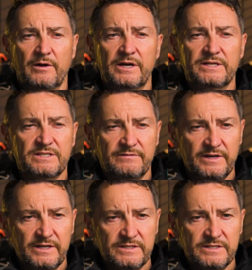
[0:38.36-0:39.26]

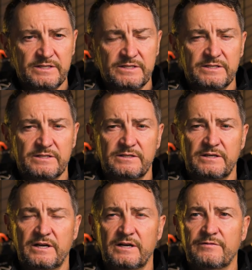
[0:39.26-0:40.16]
Estevez,
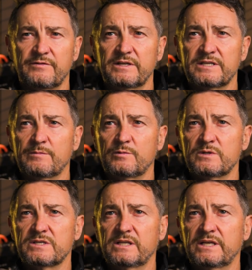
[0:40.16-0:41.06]
for example,
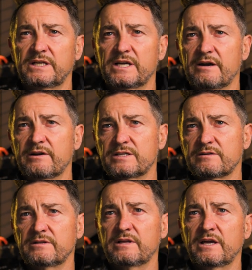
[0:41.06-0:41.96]
was the lead
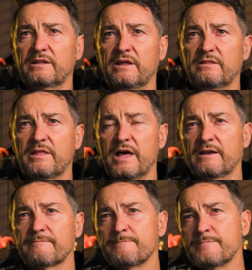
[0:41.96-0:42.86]
character in that.